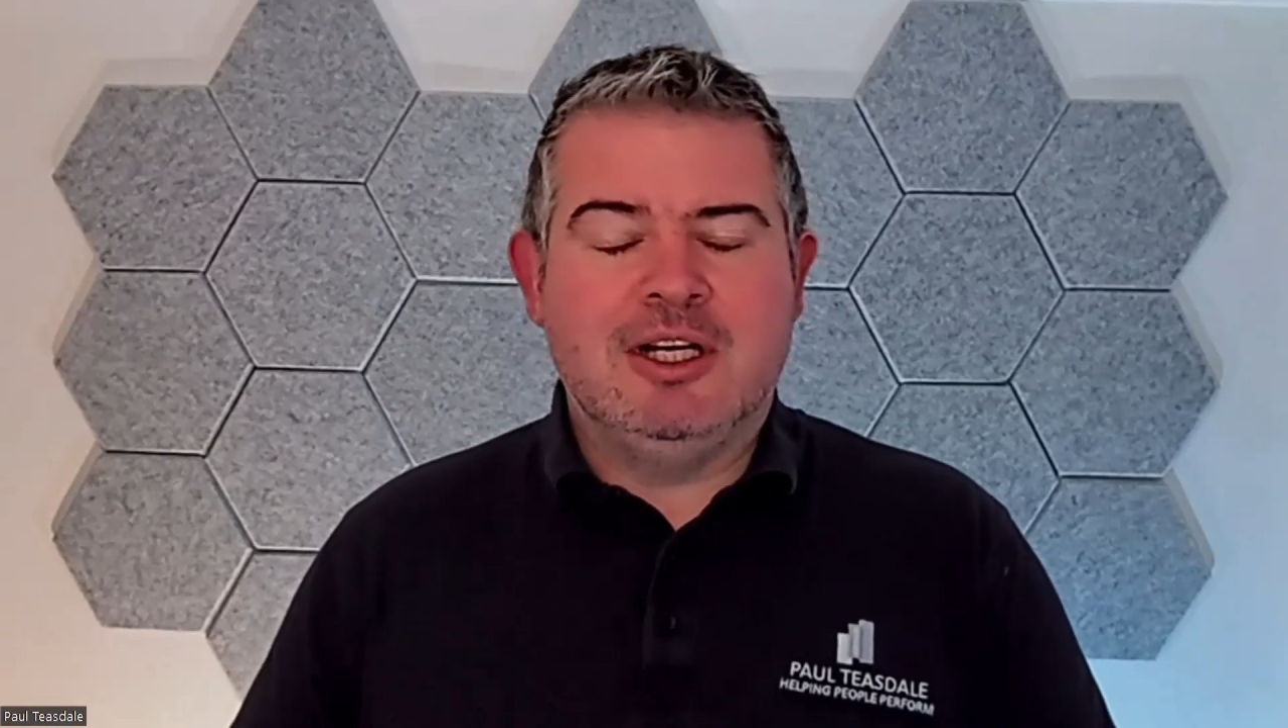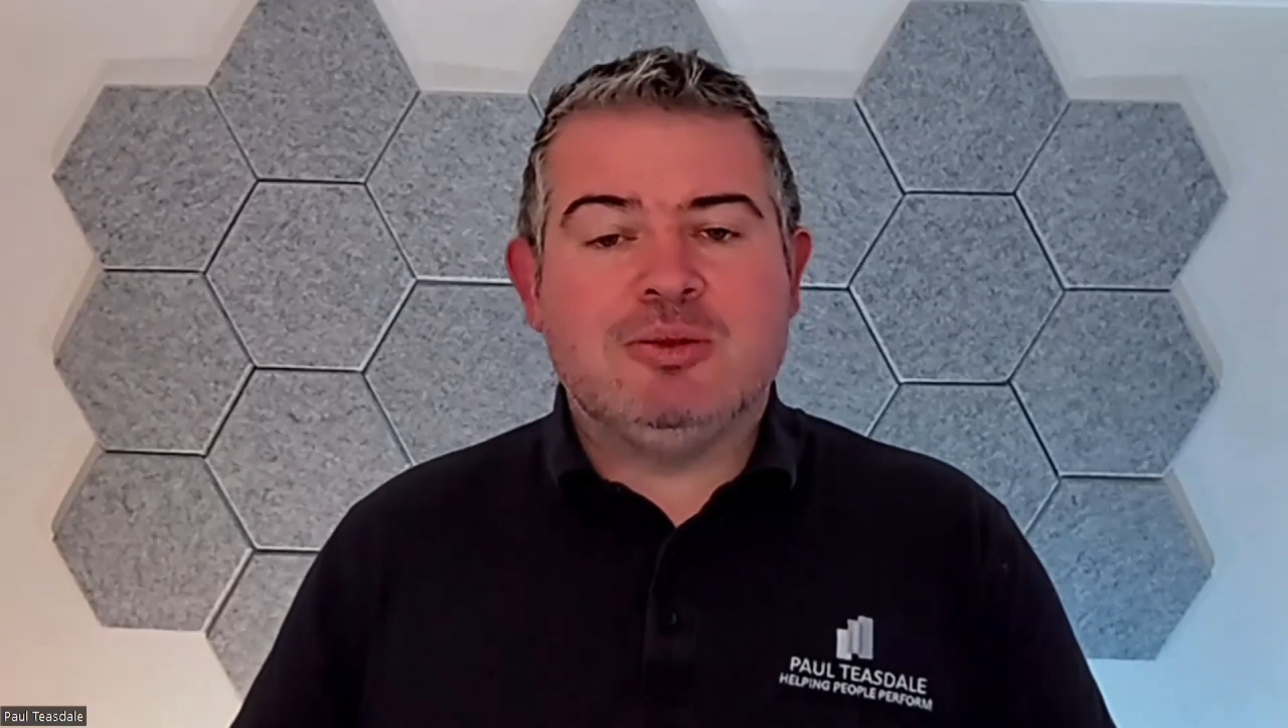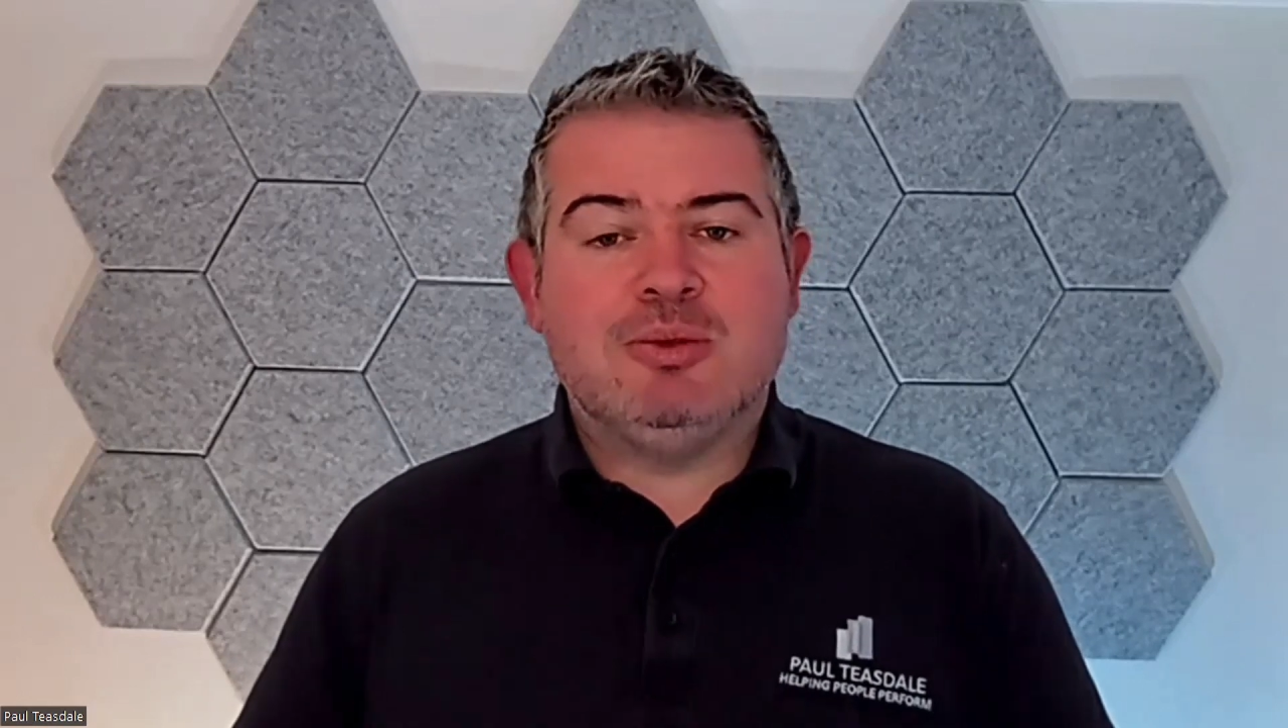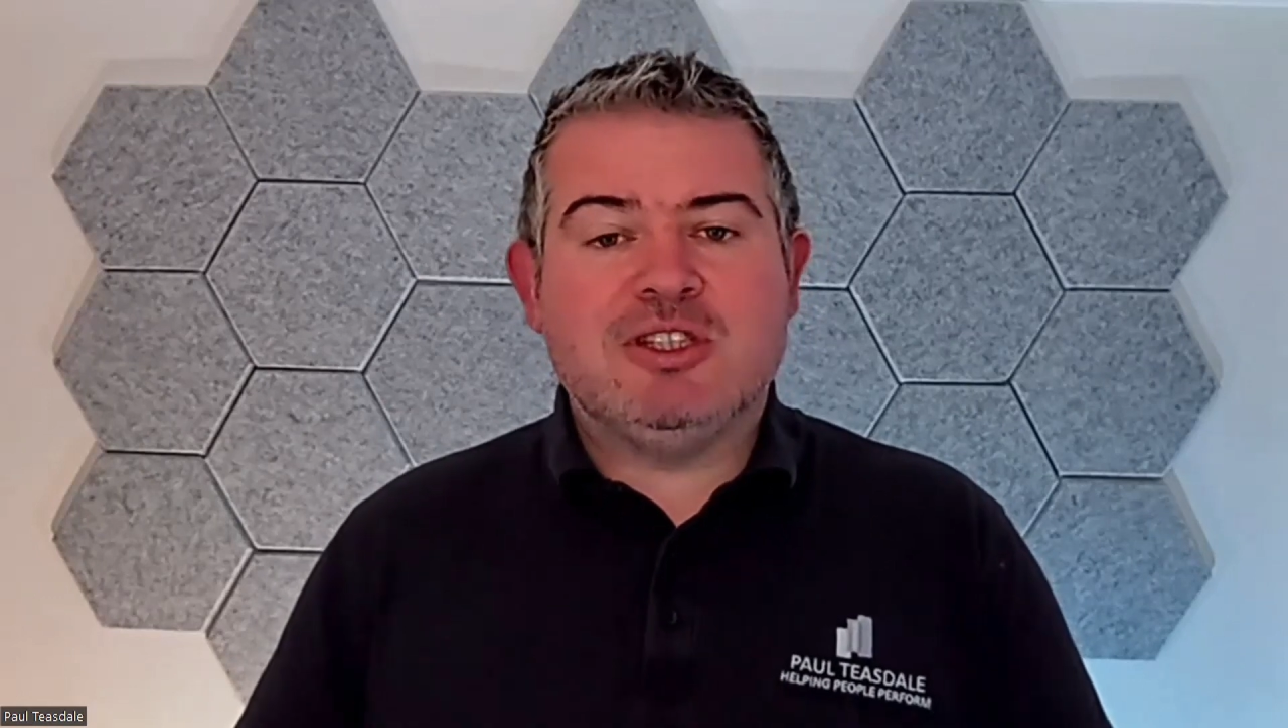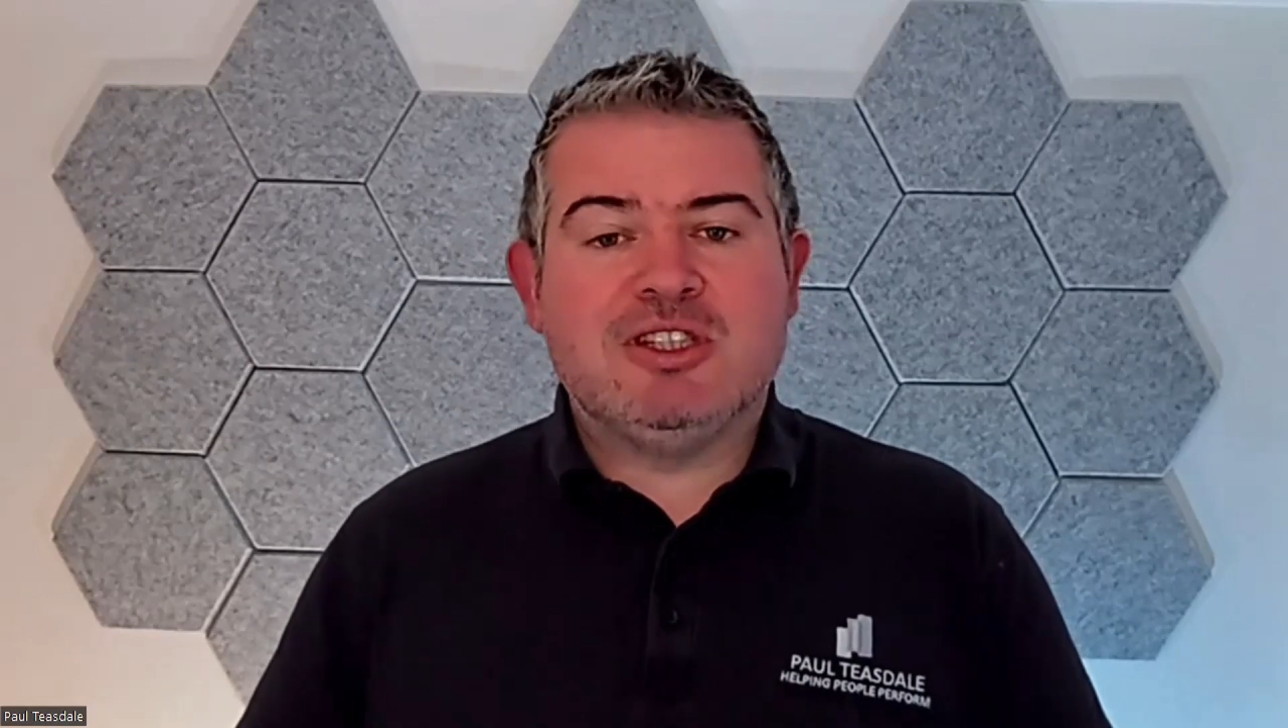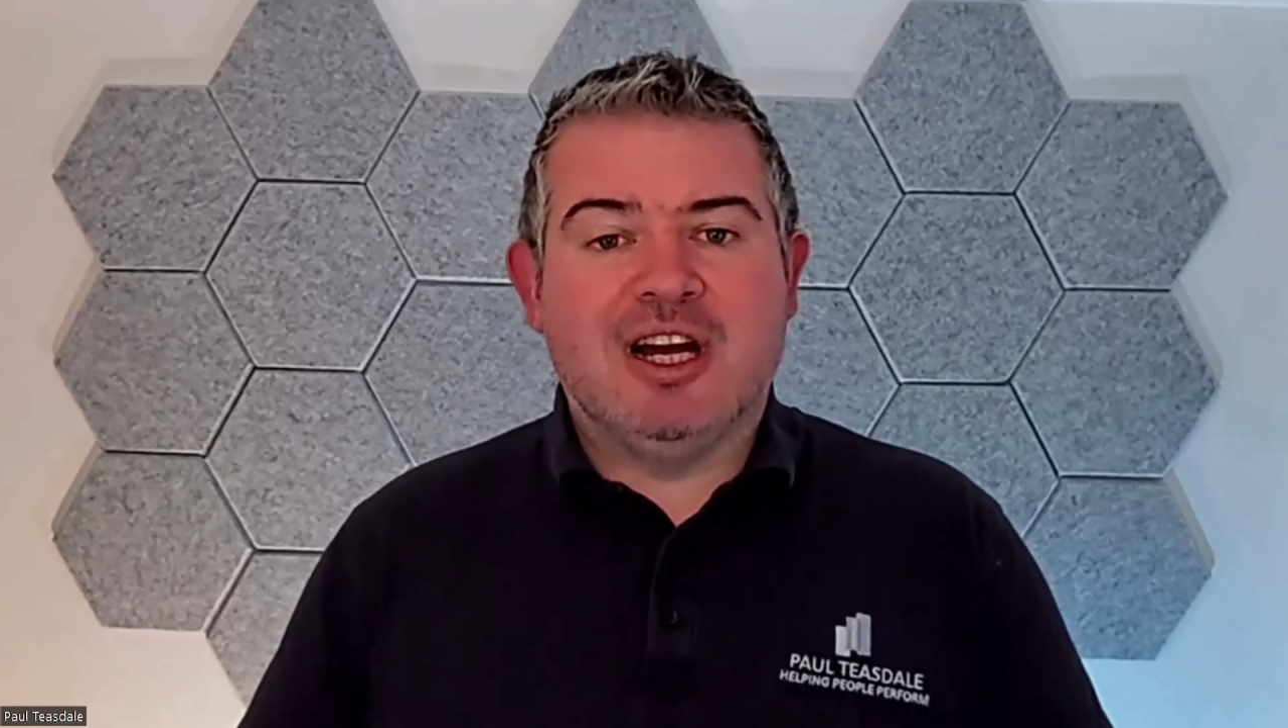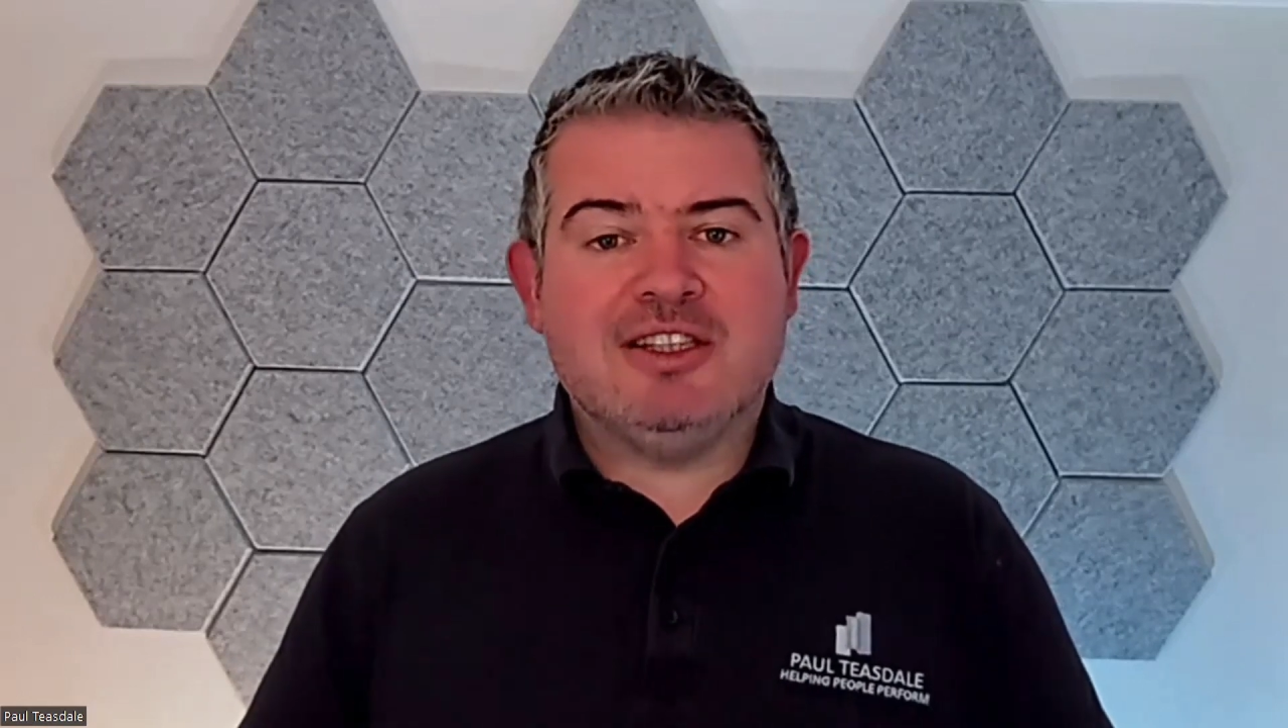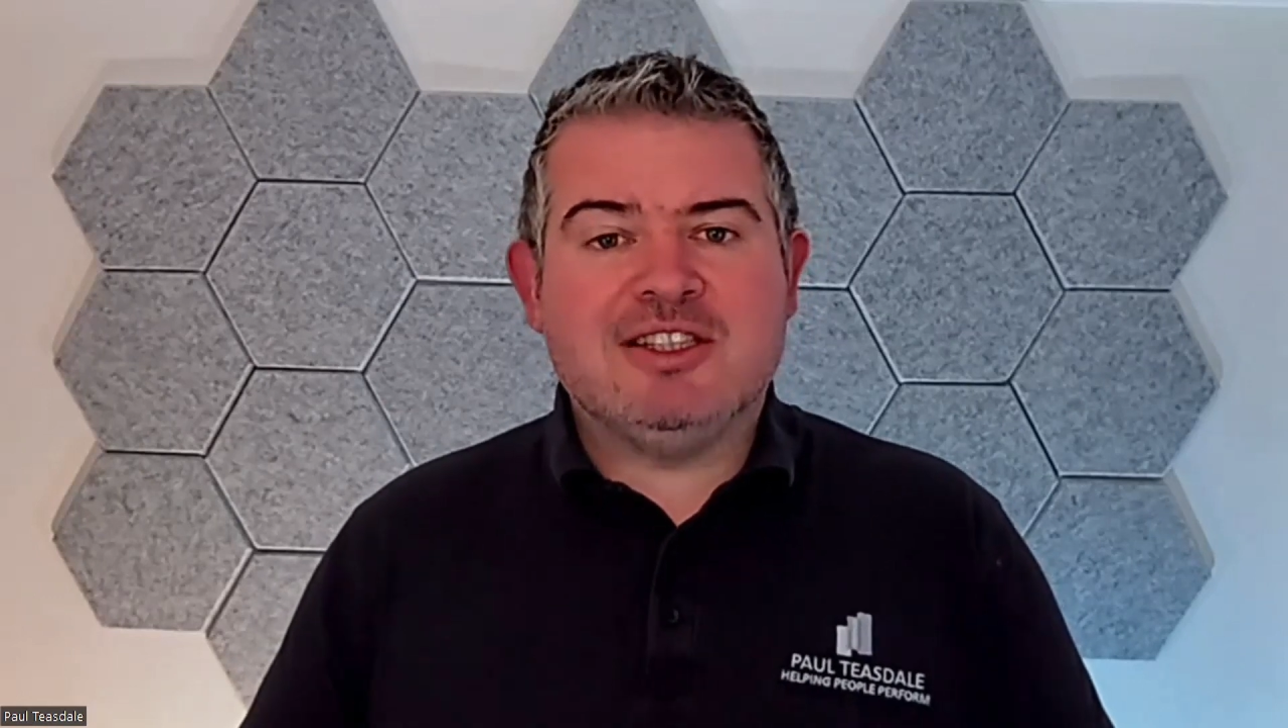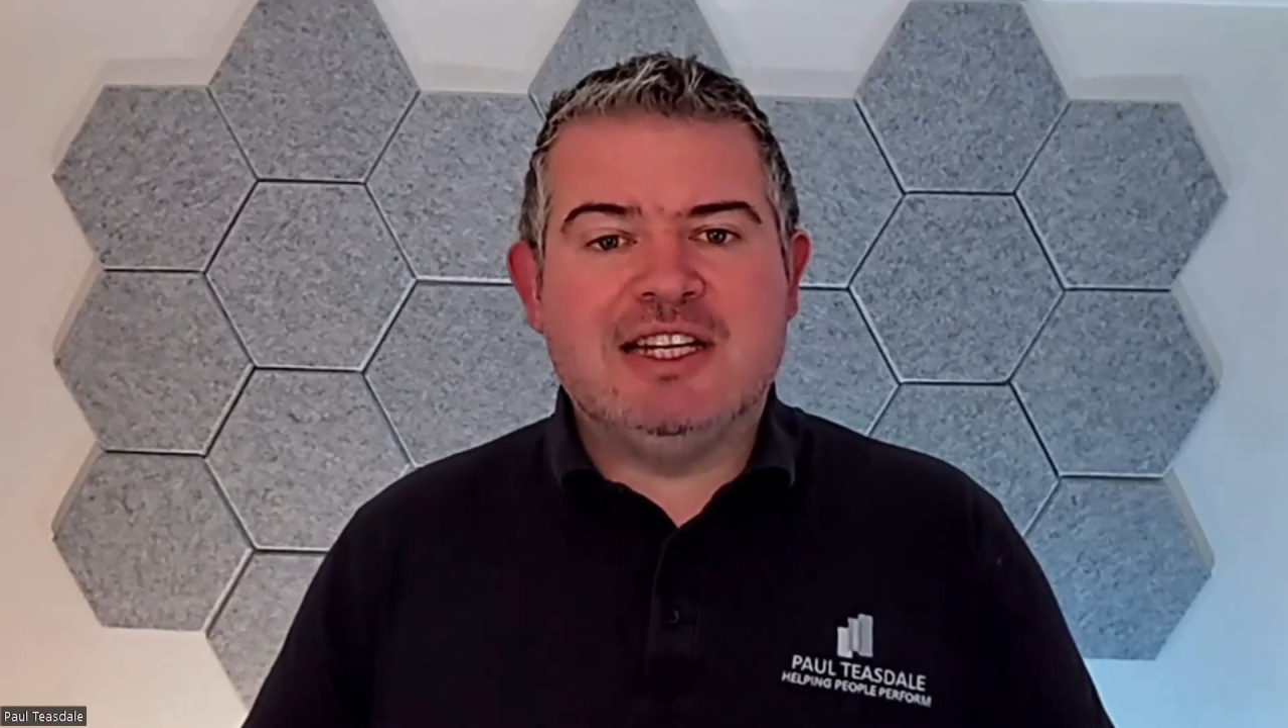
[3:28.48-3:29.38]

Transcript: So it starts